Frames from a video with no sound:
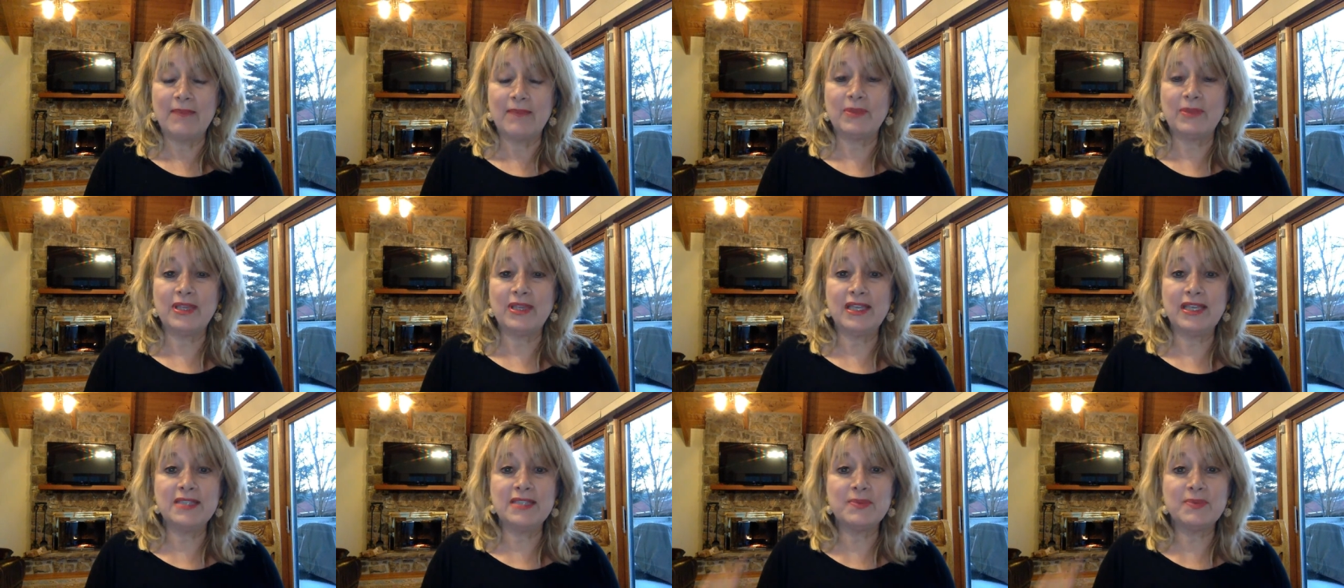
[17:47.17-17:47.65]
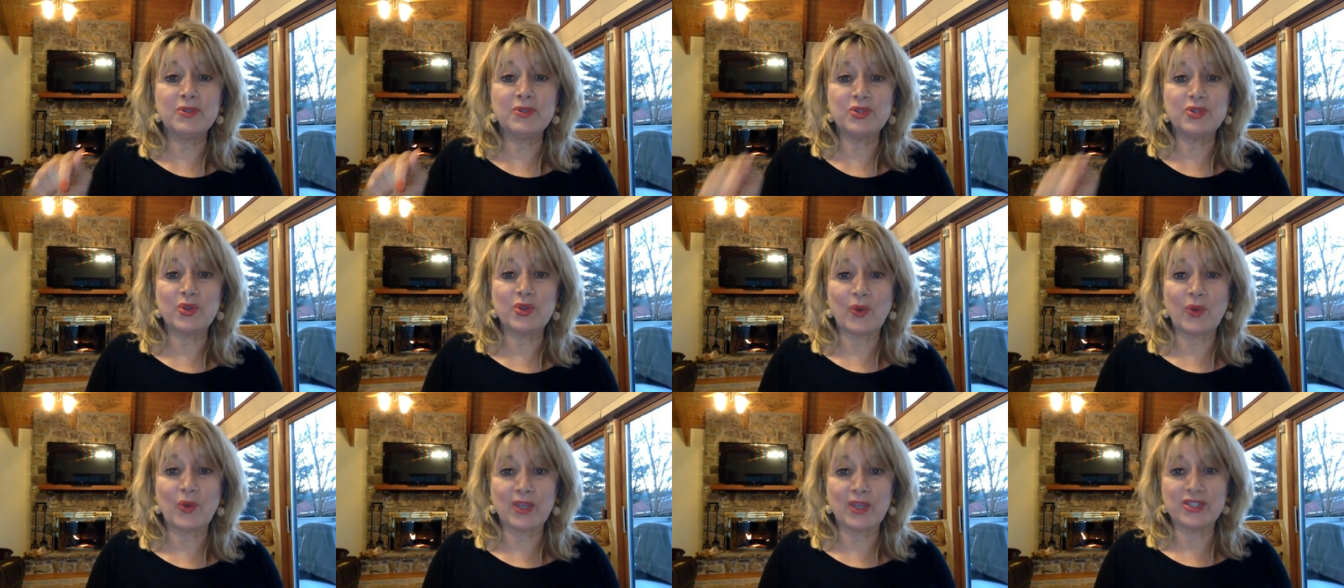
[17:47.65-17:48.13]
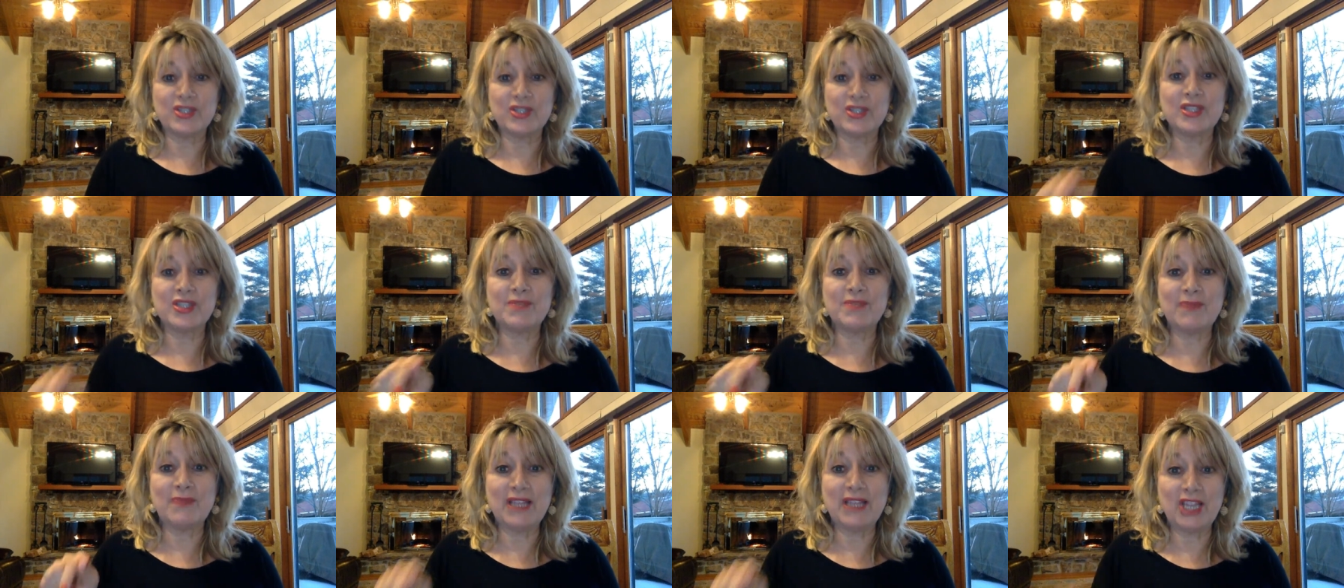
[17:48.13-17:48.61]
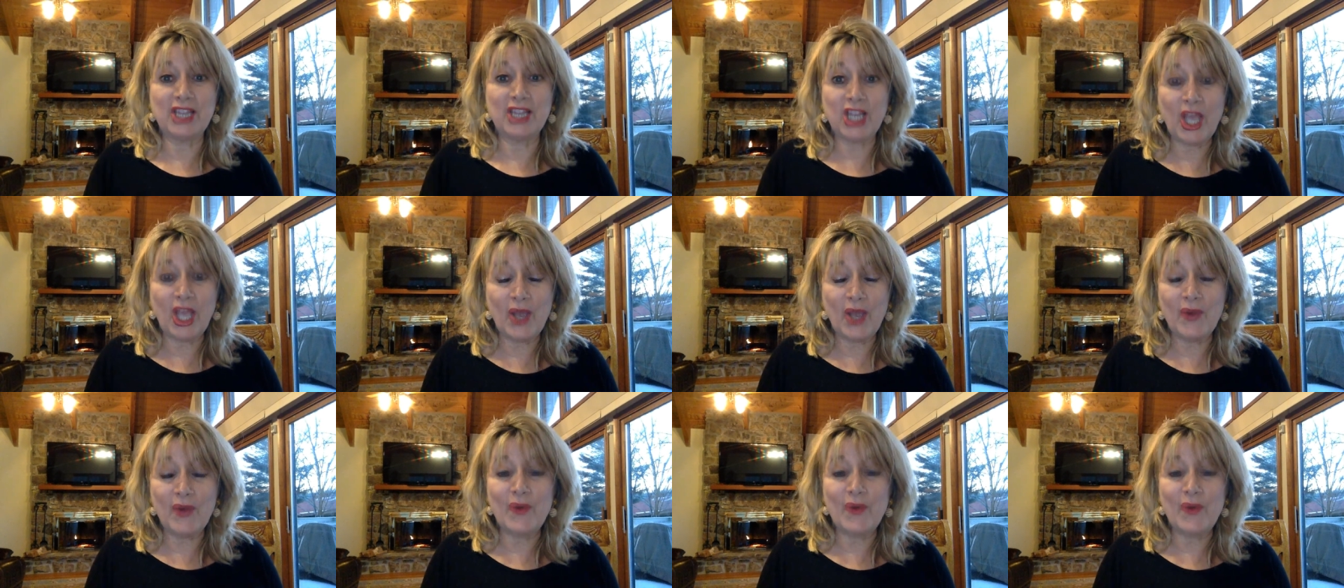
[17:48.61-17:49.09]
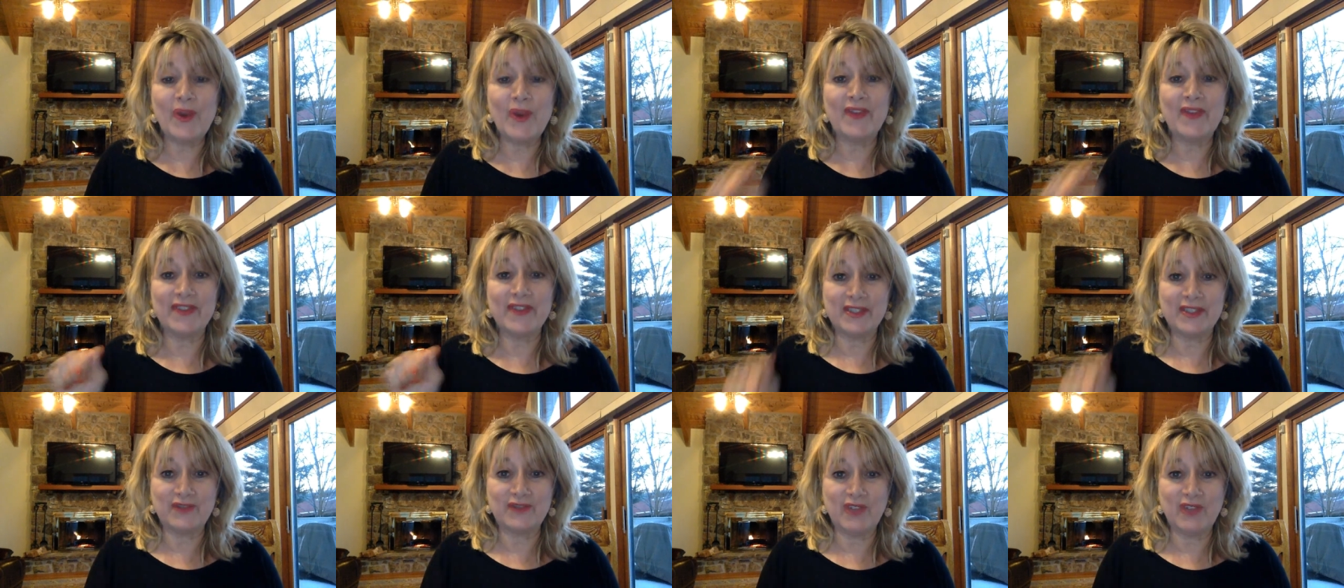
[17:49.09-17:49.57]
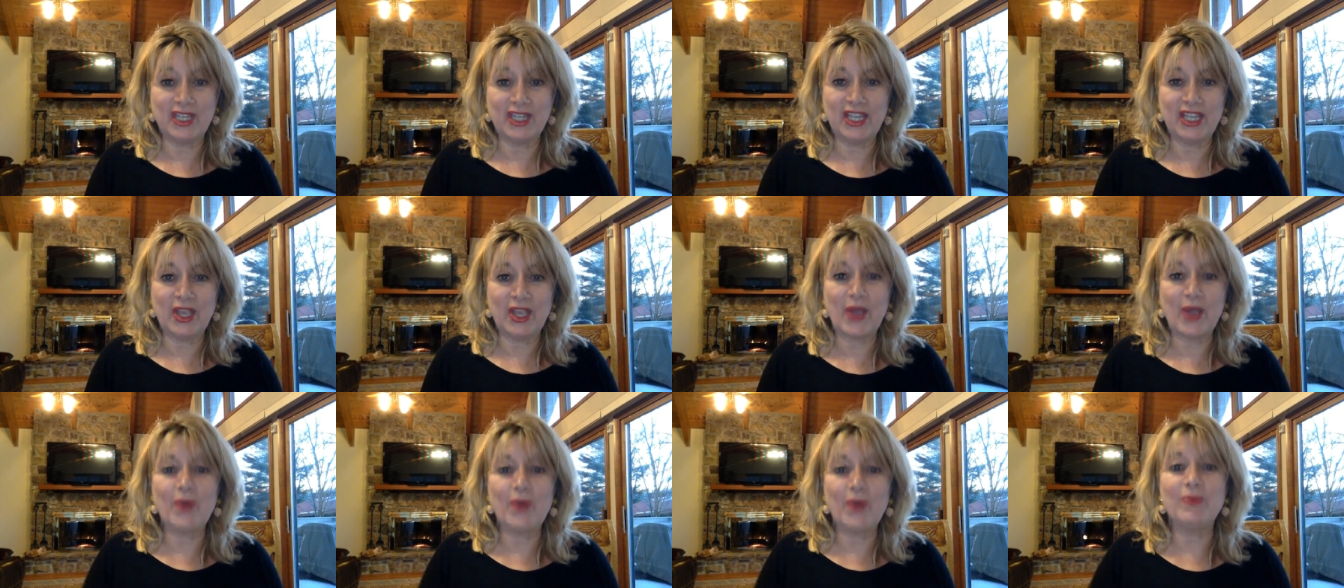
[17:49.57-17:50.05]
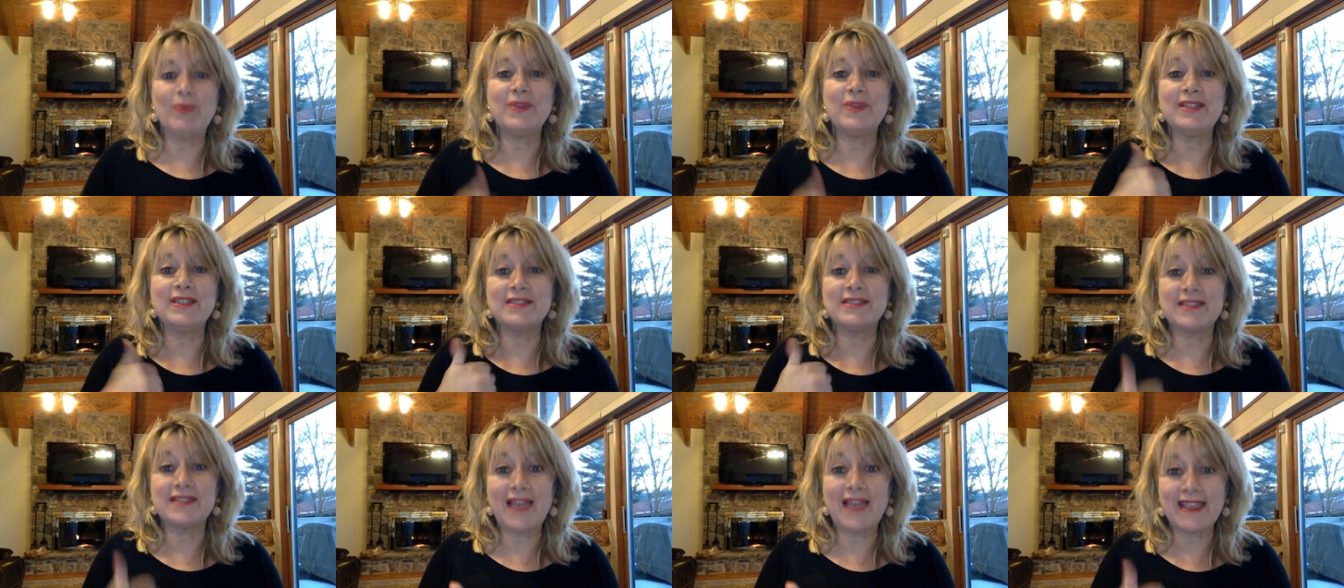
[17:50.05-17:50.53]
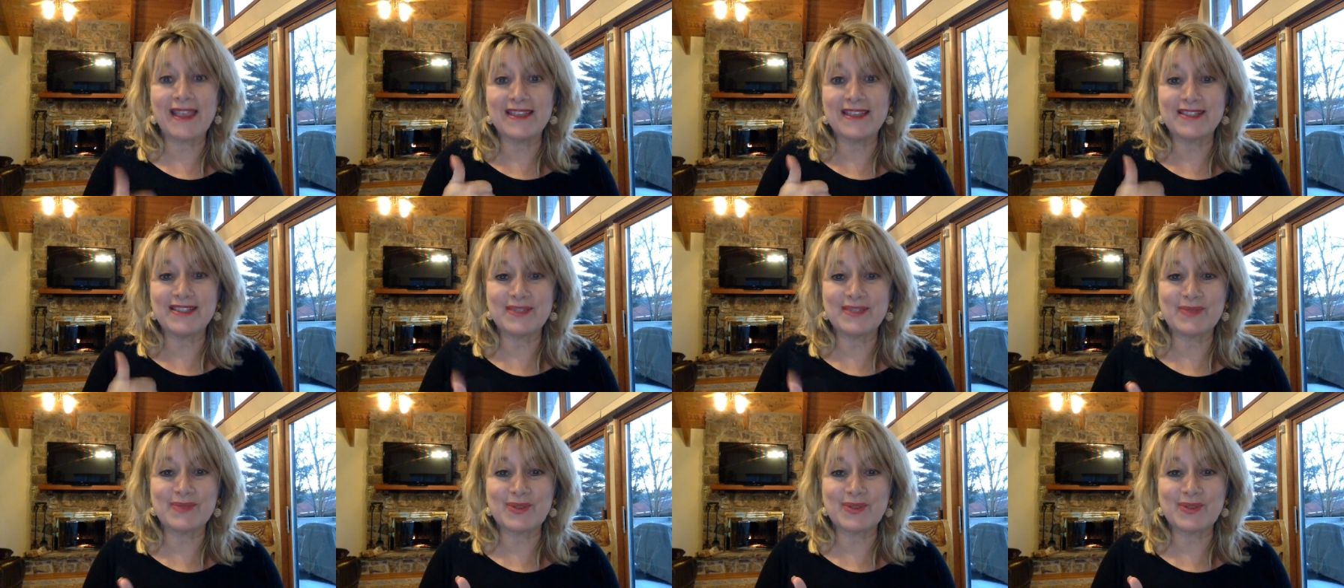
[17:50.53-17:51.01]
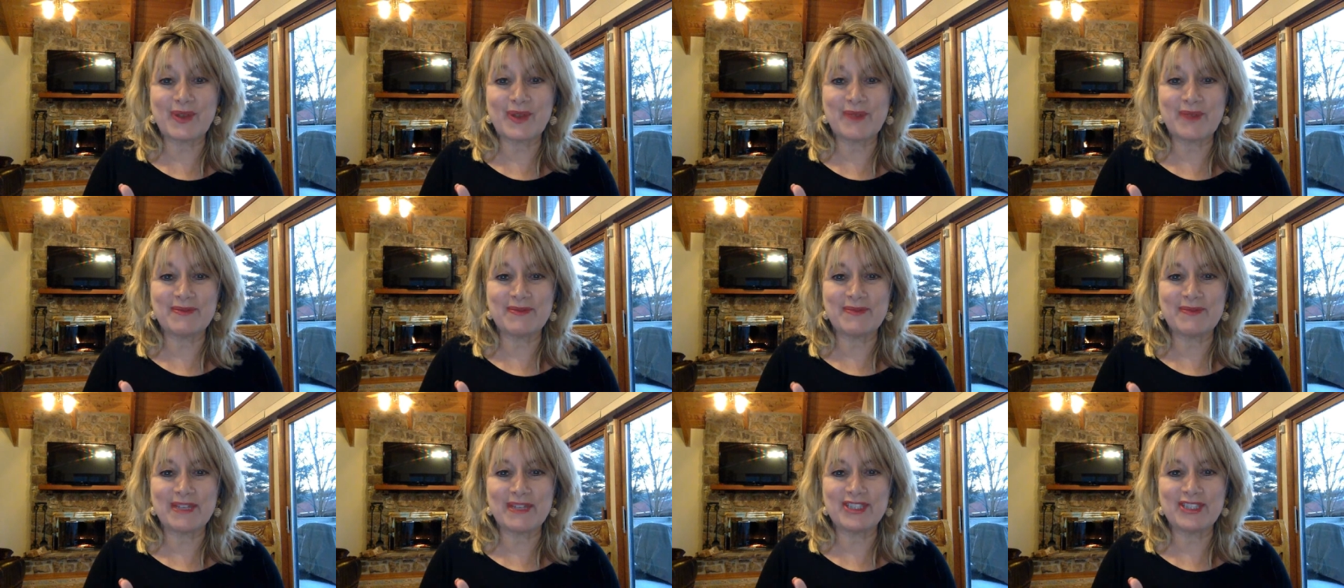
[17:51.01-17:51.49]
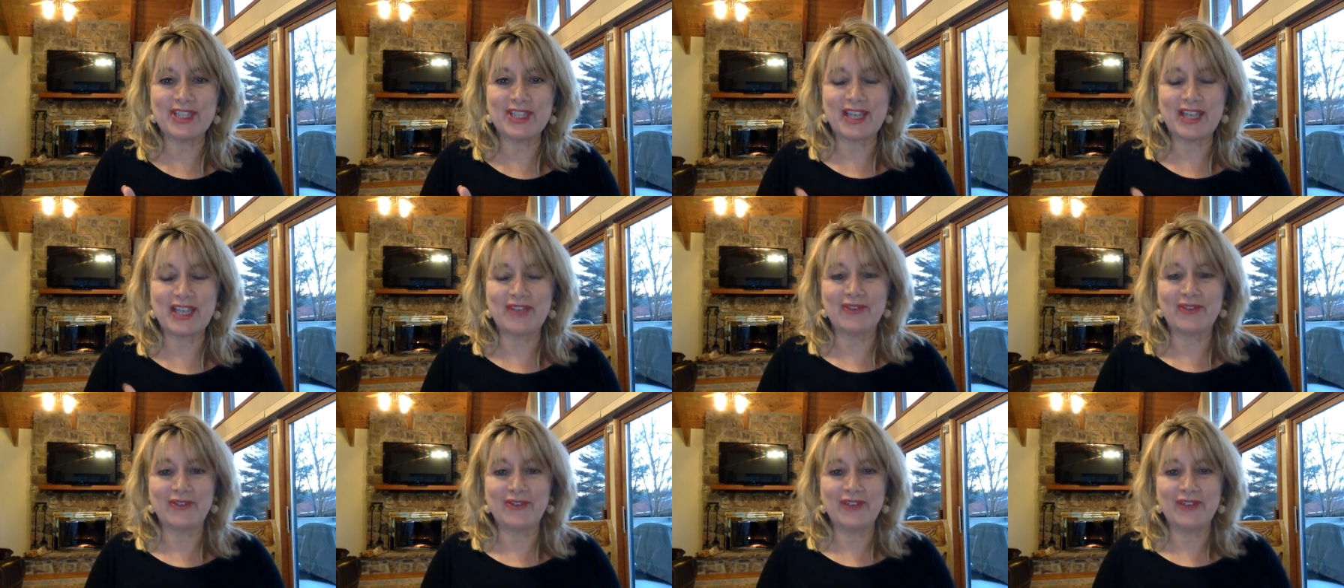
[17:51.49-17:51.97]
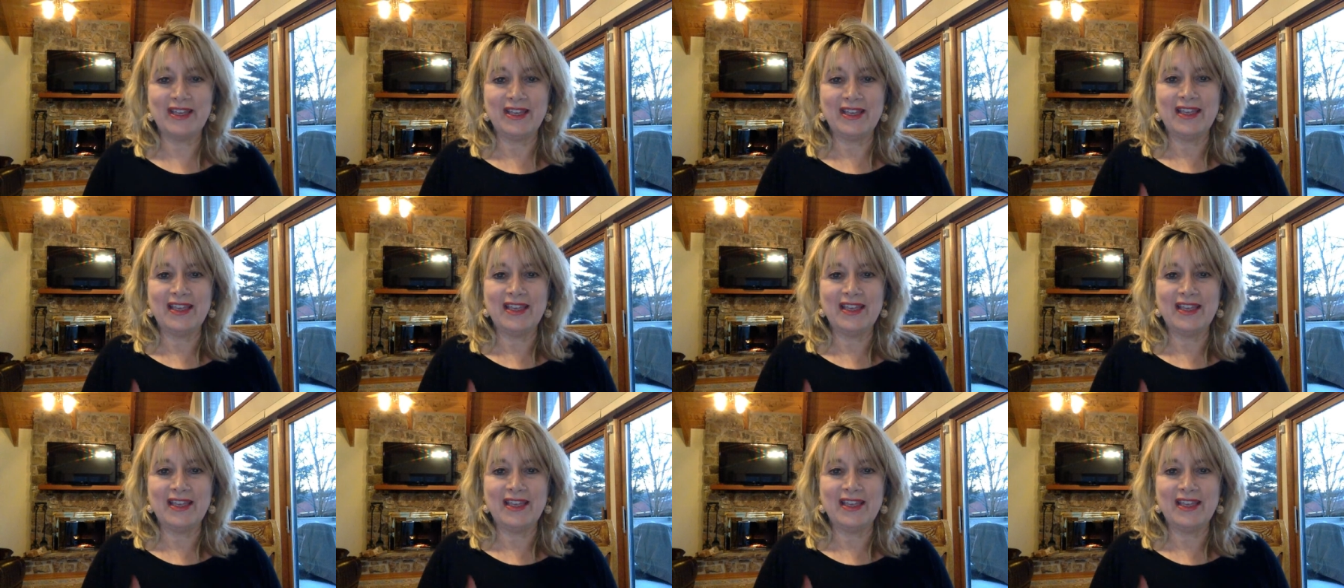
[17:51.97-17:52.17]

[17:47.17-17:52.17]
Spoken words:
Please put your questions below this video. Please like and subscribe to my channel.